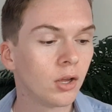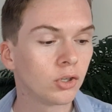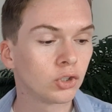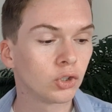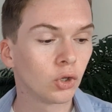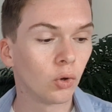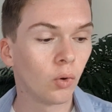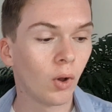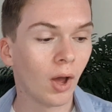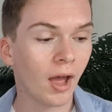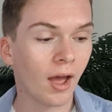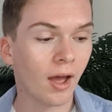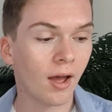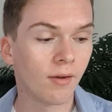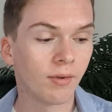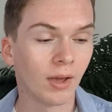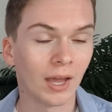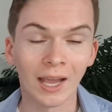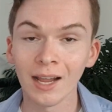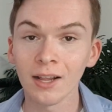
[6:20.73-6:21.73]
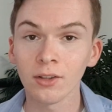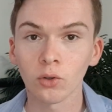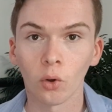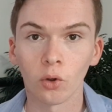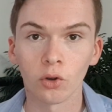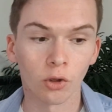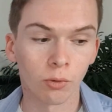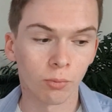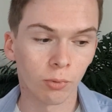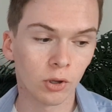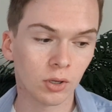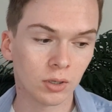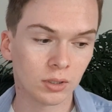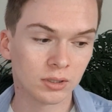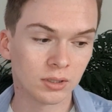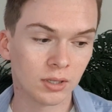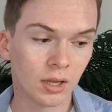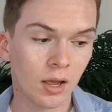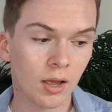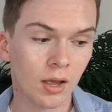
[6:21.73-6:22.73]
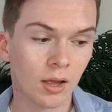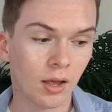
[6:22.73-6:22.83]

So I have 8 audiobooks,